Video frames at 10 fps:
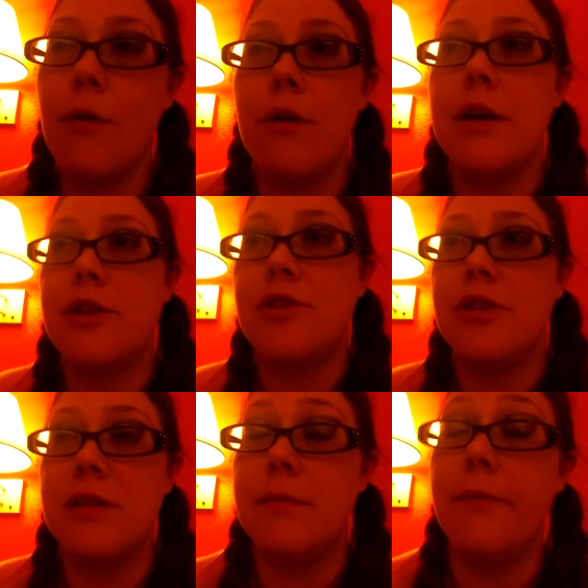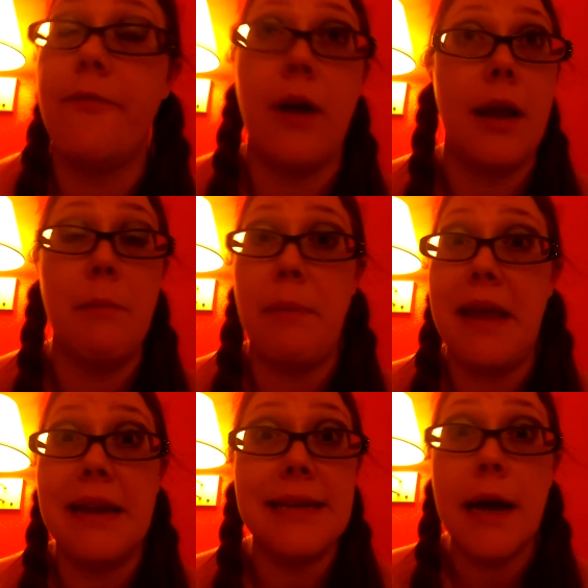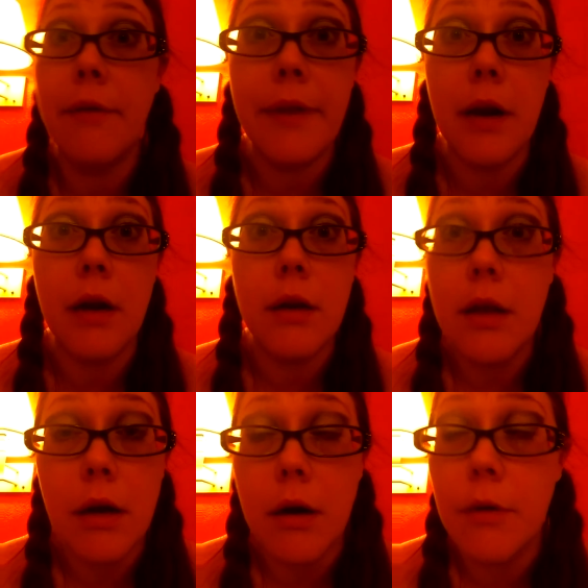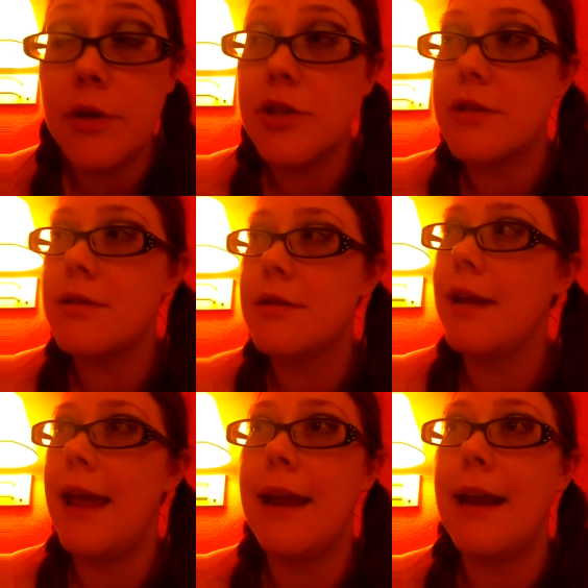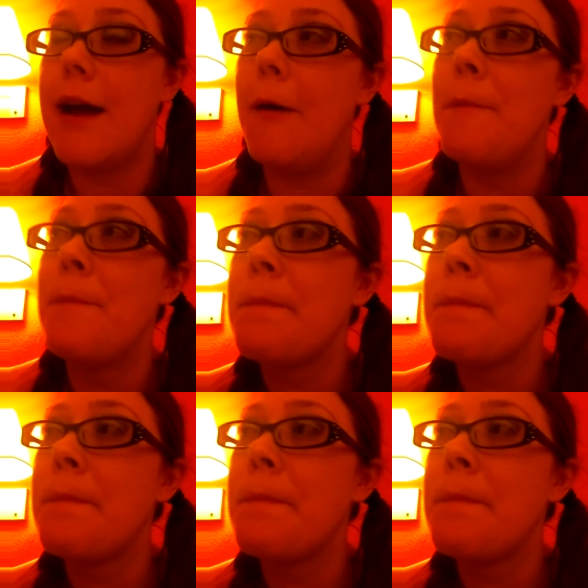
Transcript: or it's just fucking being down there, you know, and just hanging out.